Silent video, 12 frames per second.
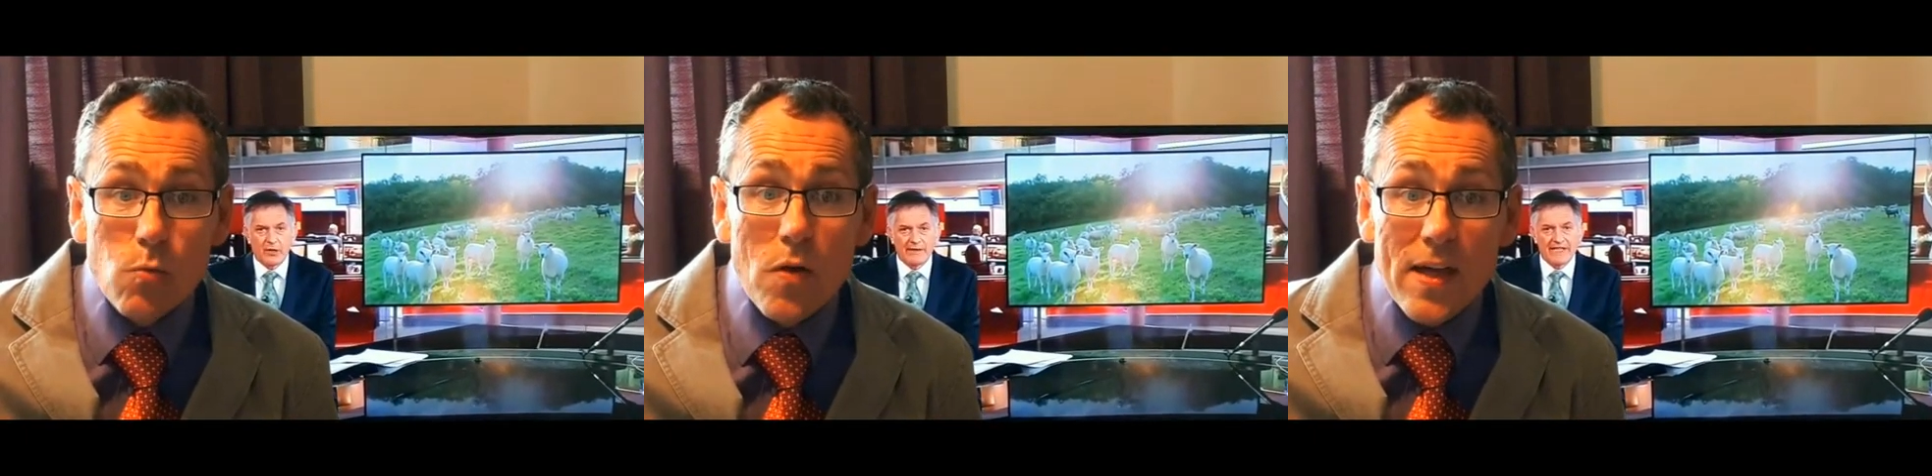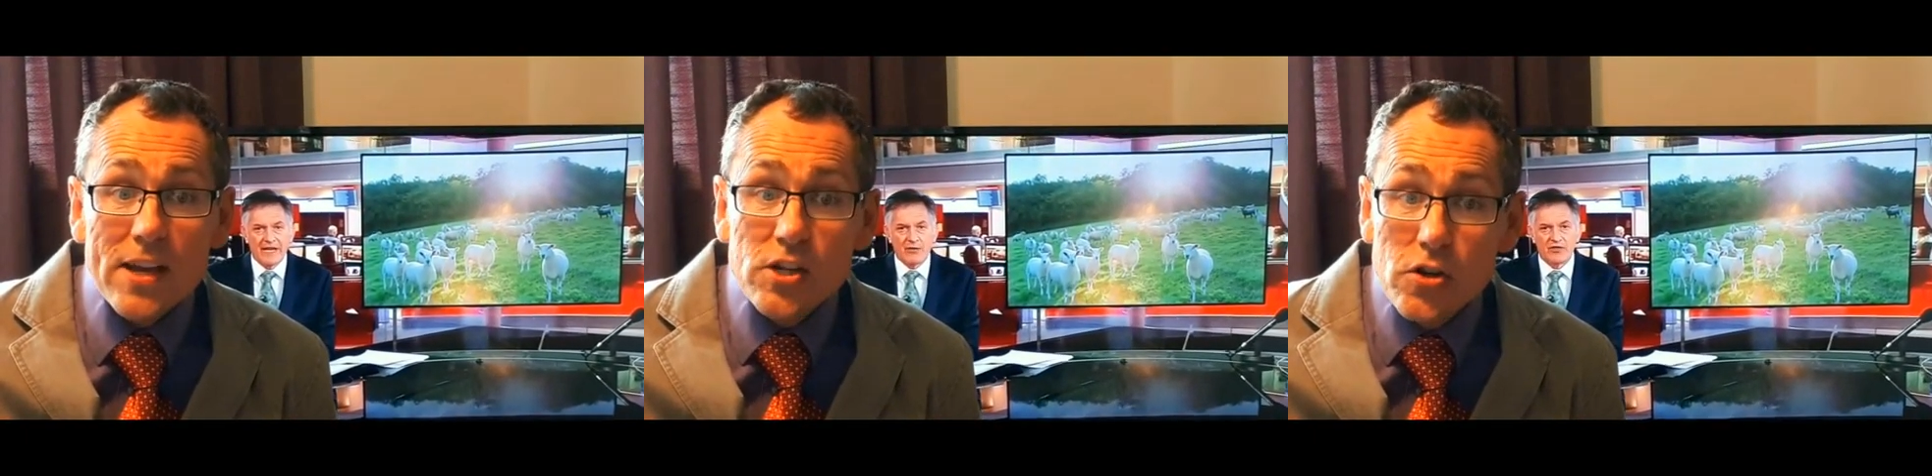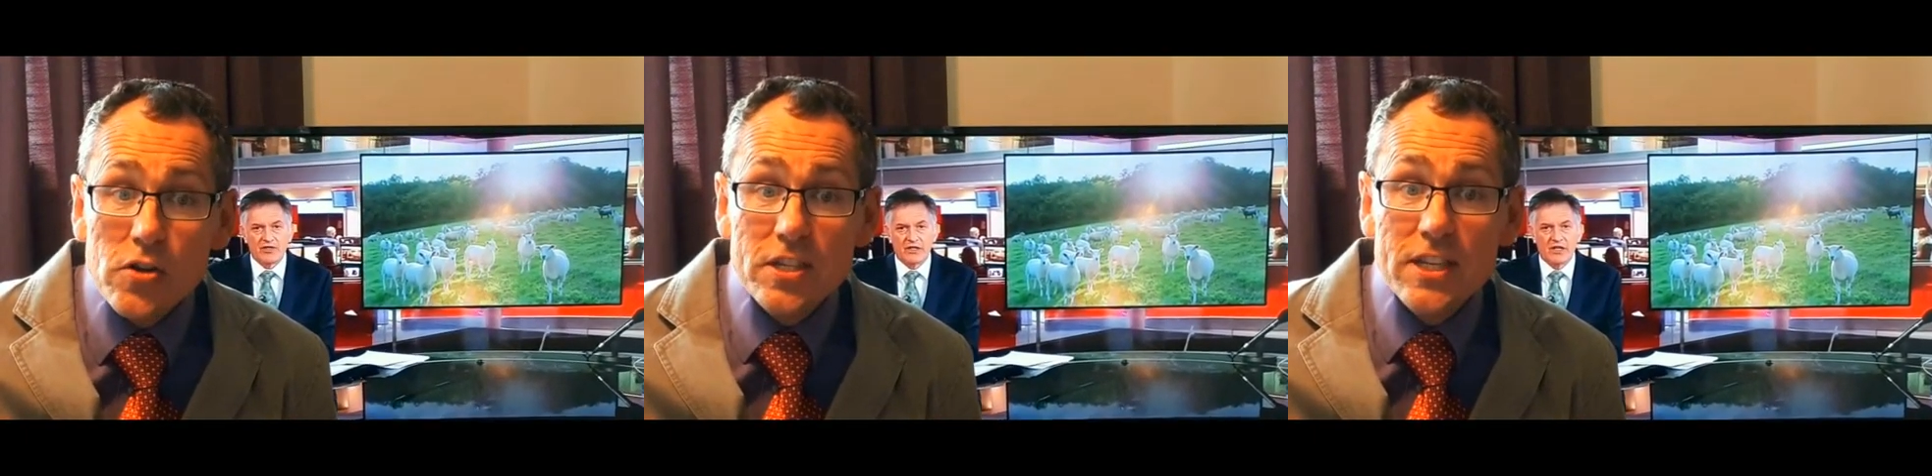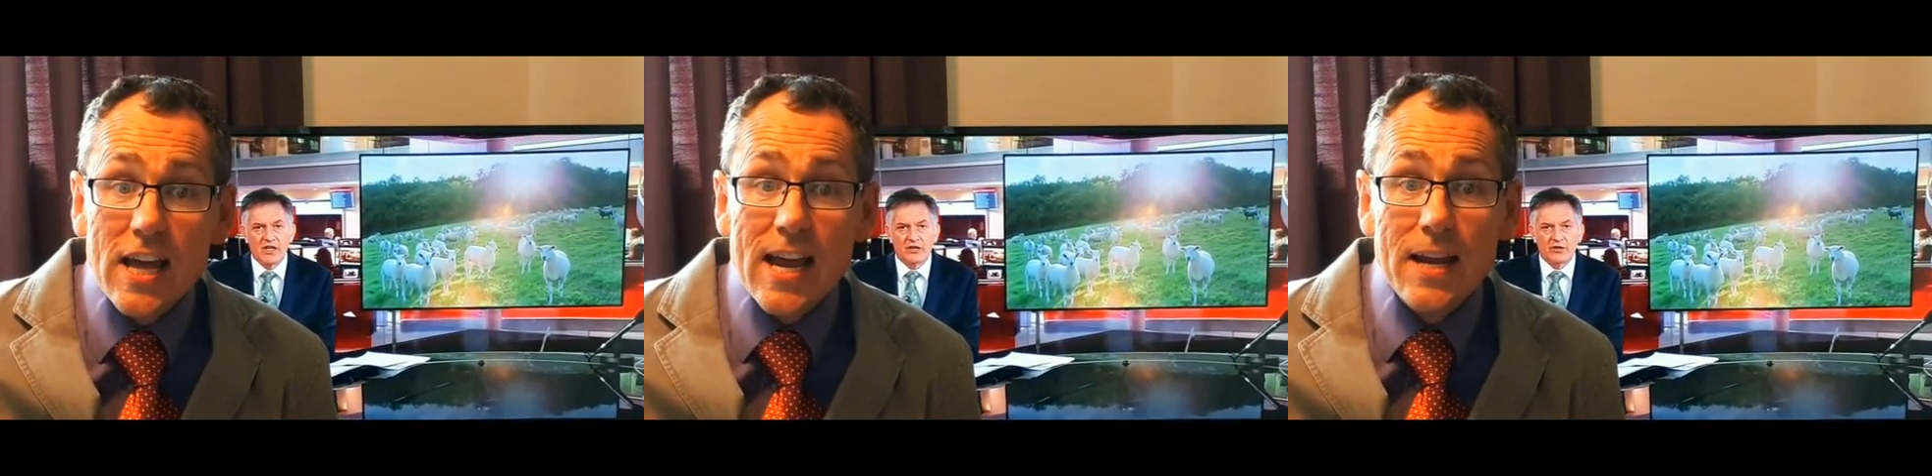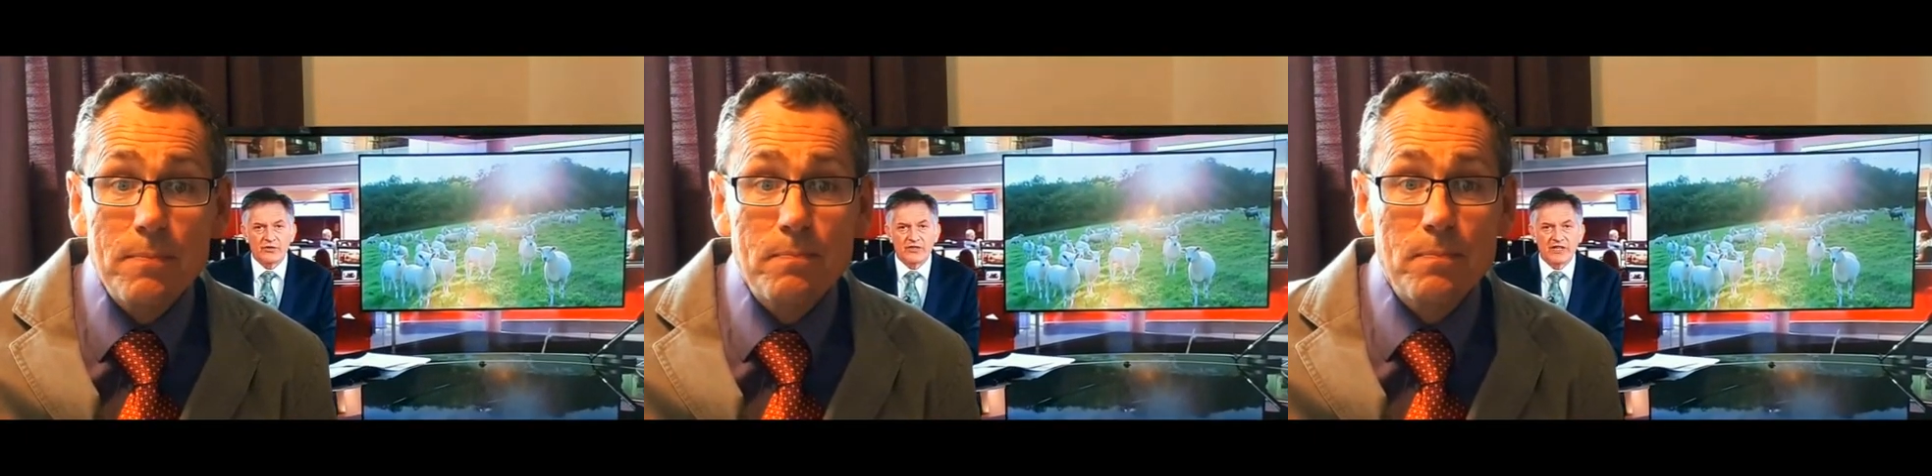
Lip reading: what they should say.